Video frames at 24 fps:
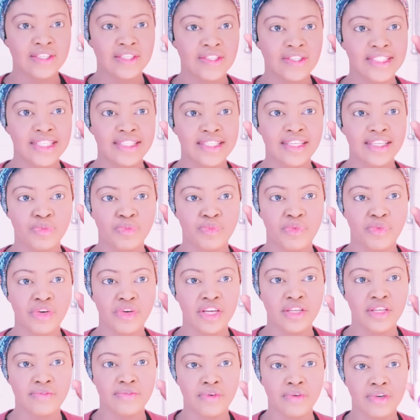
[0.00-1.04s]
your setting
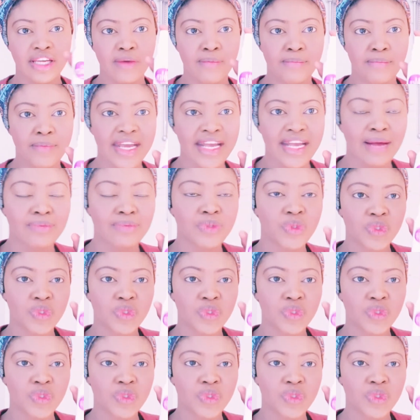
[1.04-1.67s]
spray for the makeup to